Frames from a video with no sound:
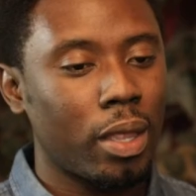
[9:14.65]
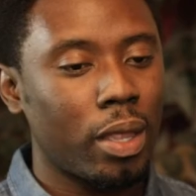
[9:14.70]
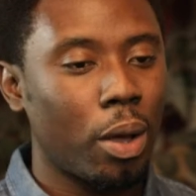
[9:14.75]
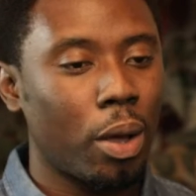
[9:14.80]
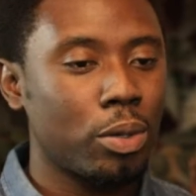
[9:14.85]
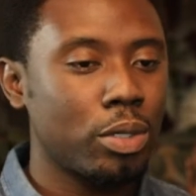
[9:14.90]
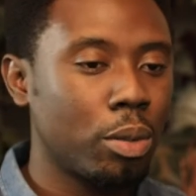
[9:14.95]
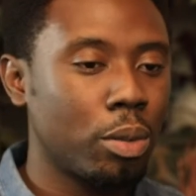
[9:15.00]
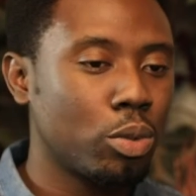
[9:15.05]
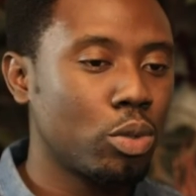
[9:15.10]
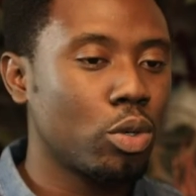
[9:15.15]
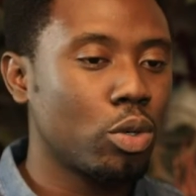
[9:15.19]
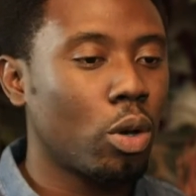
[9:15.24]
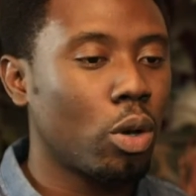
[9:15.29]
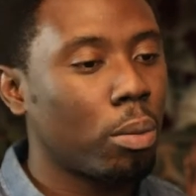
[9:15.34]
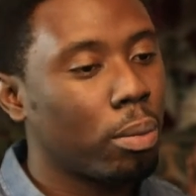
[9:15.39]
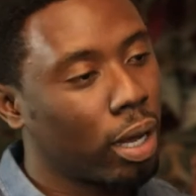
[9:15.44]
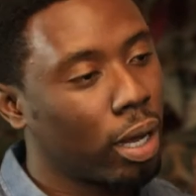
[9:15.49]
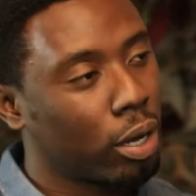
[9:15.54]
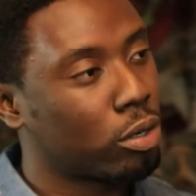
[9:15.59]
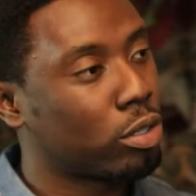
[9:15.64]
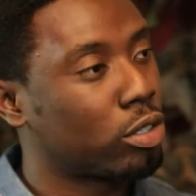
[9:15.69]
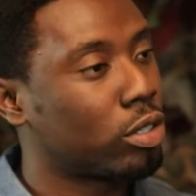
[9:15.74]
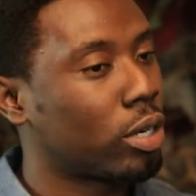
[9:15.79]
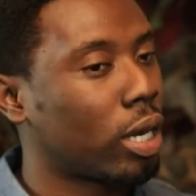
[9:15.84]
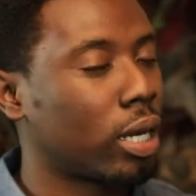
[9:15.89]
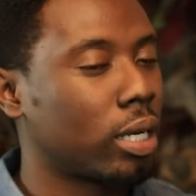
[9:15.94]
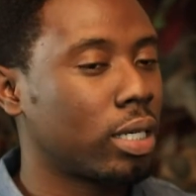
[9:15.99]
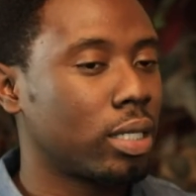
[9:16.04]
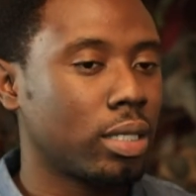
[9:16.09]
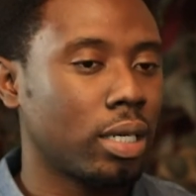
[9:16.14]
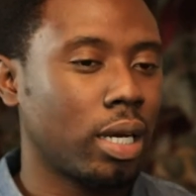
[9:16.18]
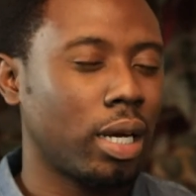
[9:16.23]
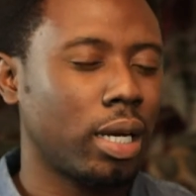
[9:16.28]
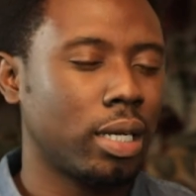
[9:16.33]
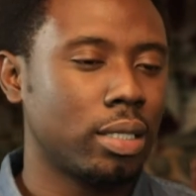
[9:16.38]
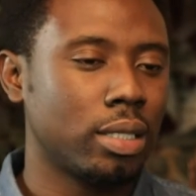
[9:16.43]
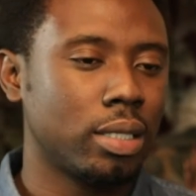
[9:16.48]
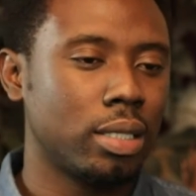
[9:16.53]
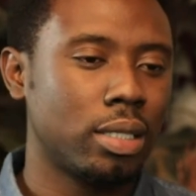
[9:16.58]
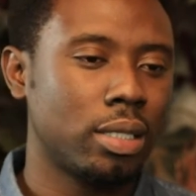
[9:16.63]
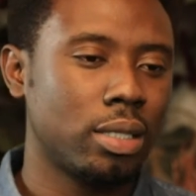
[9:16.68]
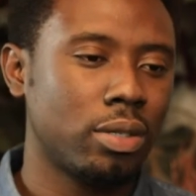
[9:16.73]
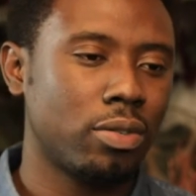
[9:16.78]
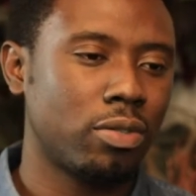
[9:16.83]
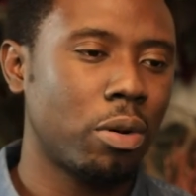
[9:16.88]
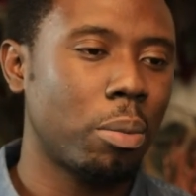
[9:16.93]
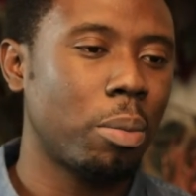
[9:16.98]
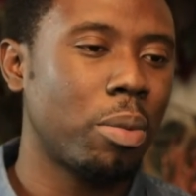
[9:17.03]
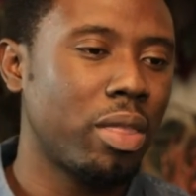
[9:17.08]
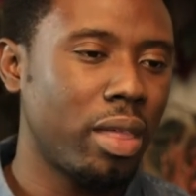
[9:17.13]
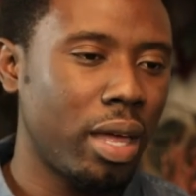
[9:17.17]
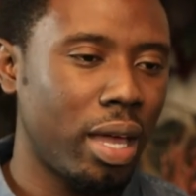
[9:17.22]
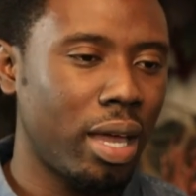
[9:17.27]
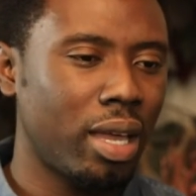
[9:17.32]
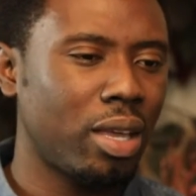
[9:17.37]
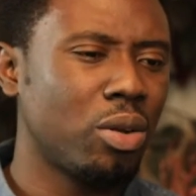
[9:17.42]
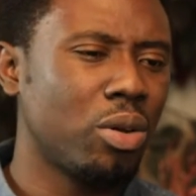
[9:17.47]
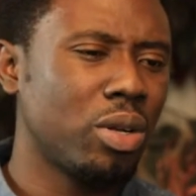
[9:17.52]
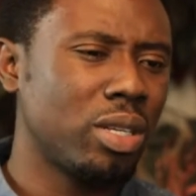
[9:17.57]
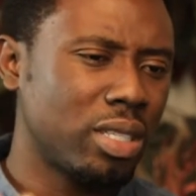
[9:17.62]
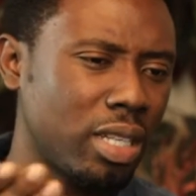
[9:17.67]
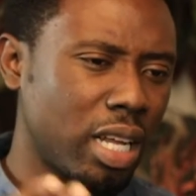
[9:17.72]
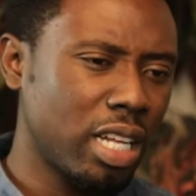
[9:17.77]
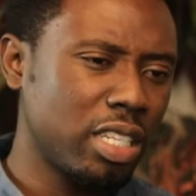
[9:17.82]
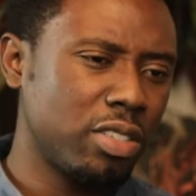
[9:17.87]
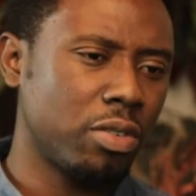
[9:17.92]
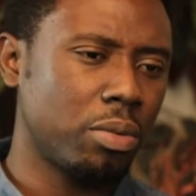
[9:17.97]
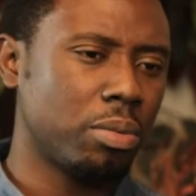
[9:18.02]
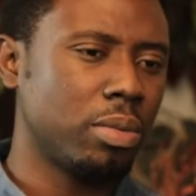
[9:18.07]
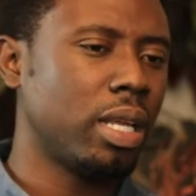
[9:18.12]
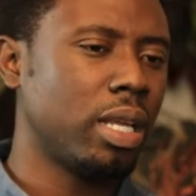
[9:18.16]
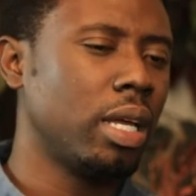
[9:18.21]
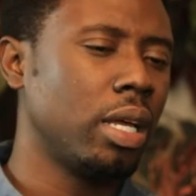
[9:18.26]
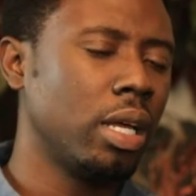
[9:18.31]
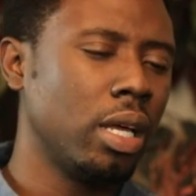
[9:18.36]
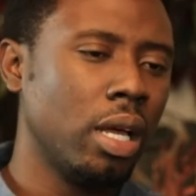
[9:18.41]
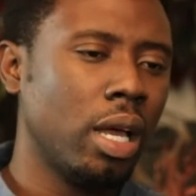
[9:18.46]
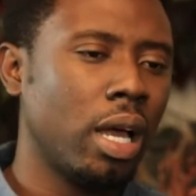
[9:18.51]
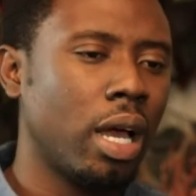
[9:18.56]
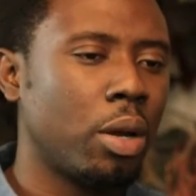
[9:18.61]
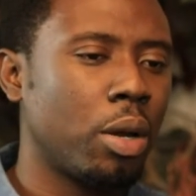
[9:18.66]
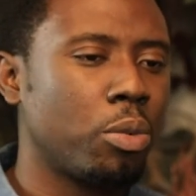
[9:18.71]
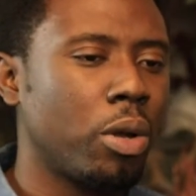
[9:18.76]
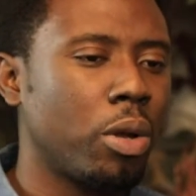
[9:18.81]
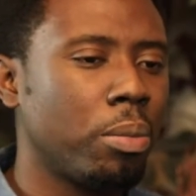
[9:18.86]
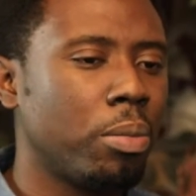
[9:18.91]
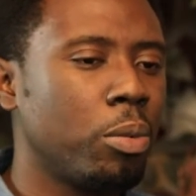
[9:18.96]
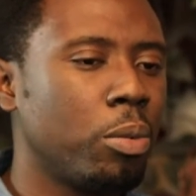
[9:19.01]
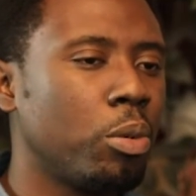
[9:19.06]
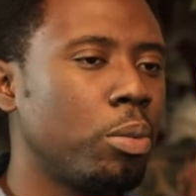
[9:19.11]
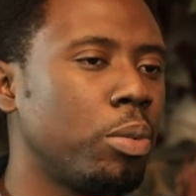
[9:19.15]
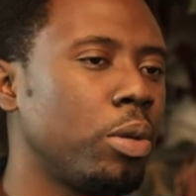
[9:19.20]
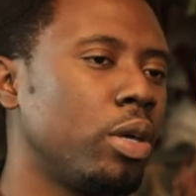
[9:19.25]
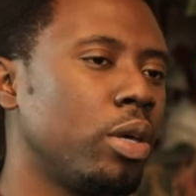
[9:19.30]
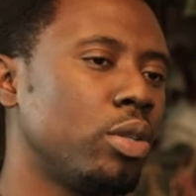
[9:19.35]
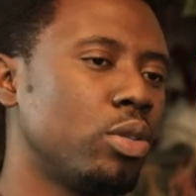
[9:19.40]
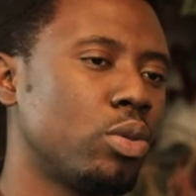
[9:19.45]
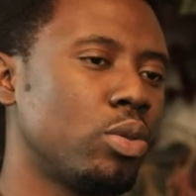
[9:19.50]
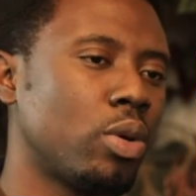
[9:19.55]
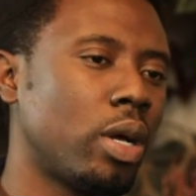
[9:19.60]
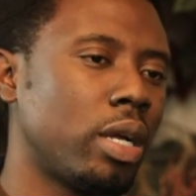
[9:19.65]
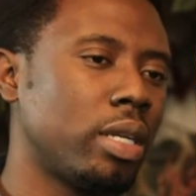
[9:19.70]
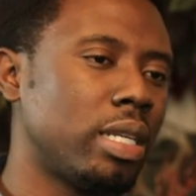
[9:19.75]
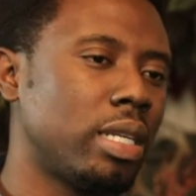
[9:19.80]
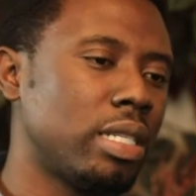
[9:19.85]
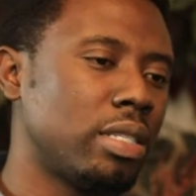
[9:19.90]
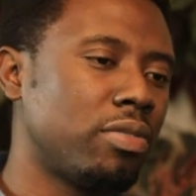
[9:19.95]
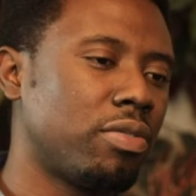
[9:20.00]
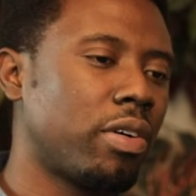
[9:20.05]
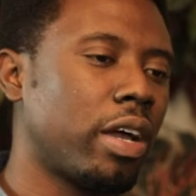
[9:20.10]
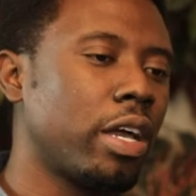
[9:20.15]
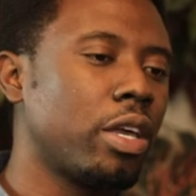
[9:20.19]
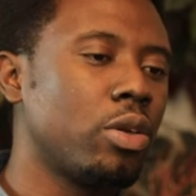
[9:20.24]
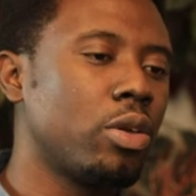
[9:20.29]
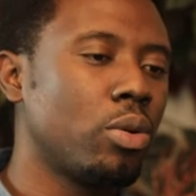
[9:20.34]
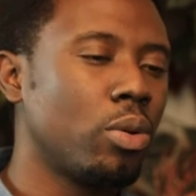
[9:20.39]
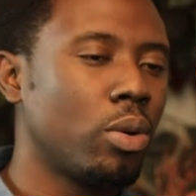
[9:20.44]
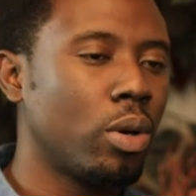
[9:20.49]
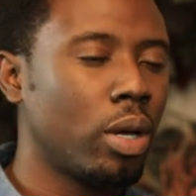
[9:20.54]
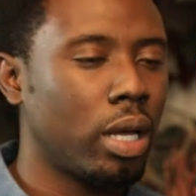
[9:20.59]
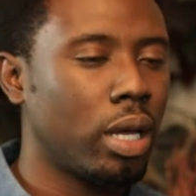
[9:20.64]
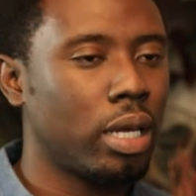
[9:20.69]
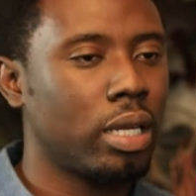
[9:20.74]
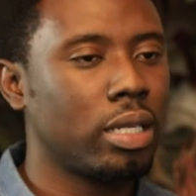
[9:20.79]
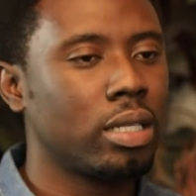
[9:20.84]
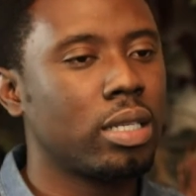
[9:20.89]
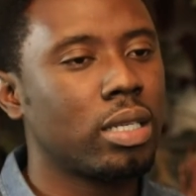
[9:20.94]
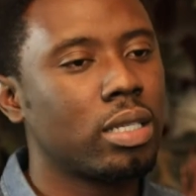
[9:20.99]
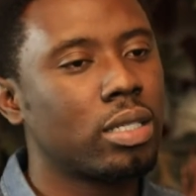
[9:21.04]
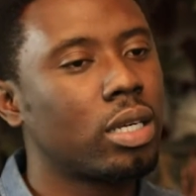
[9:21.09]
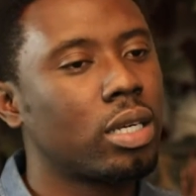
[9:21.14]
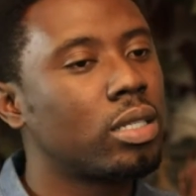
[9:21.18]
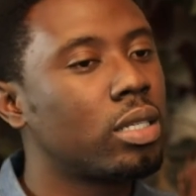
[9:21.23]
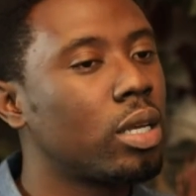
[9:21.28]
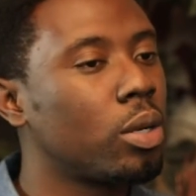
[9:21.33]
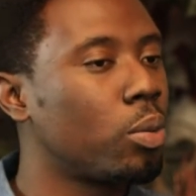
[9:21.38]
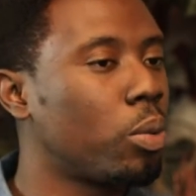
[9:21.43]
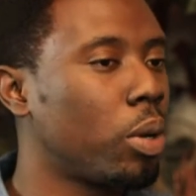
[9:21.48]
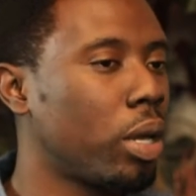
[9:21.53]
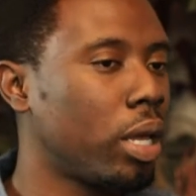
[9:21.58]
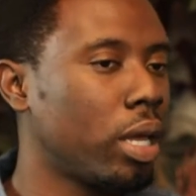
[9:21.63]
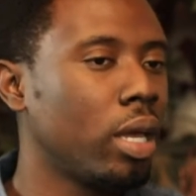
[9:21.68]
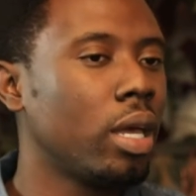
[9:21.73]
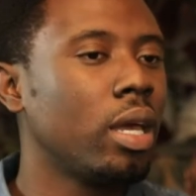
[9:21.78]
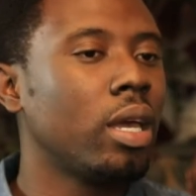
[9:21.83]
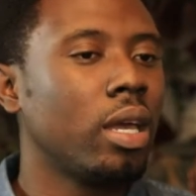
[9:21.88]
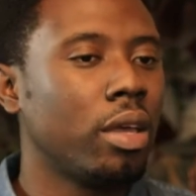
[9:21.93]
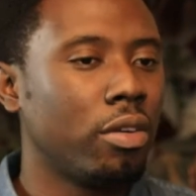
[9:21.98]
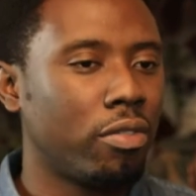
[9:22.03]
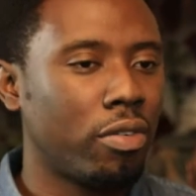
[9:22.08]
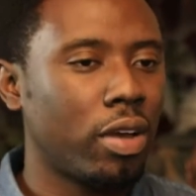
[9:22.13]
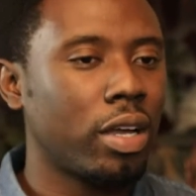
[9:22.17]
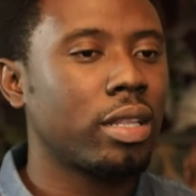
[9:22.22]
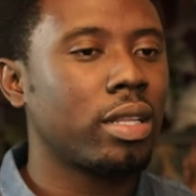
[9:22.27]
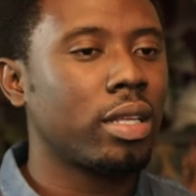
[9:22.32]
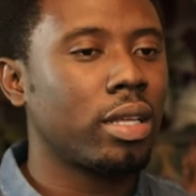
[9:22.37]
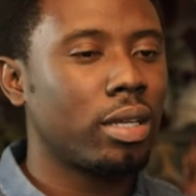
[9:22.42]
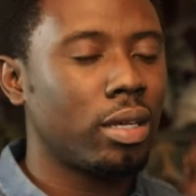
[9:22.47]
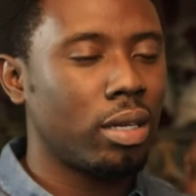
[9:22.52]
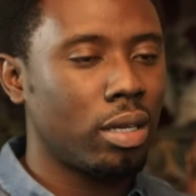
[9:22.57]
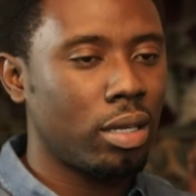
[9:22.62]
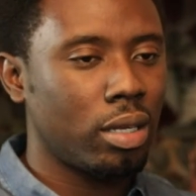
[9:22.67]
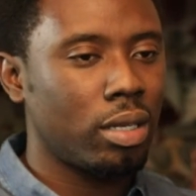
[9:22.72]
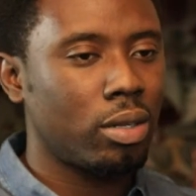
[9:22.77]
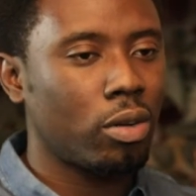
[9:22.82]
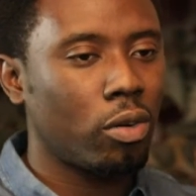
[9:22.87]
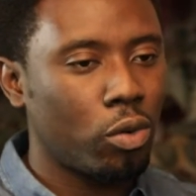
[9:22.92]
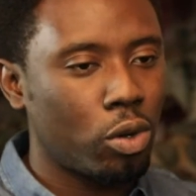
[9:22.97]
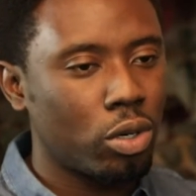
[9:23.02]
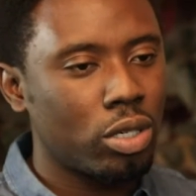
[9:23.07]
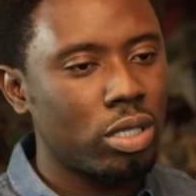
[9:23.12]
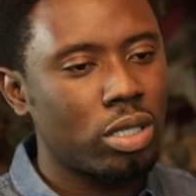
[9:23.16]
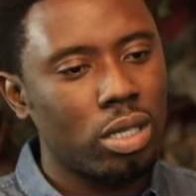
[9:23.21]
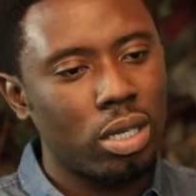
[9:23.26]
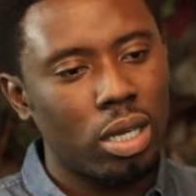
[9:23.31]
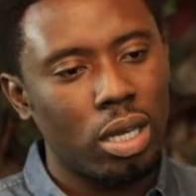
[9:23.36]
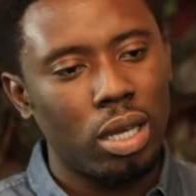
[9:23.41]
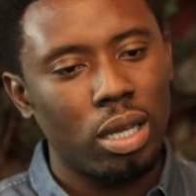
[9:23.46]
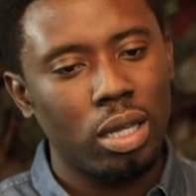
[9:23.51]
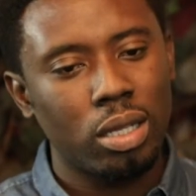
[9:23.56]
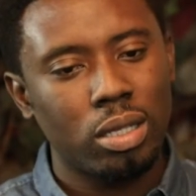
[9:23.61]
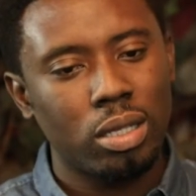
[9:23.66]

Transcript: I was able to come back on track and from there you know it starts from there and when people begin to identify you in a certain way mm. in fact of course the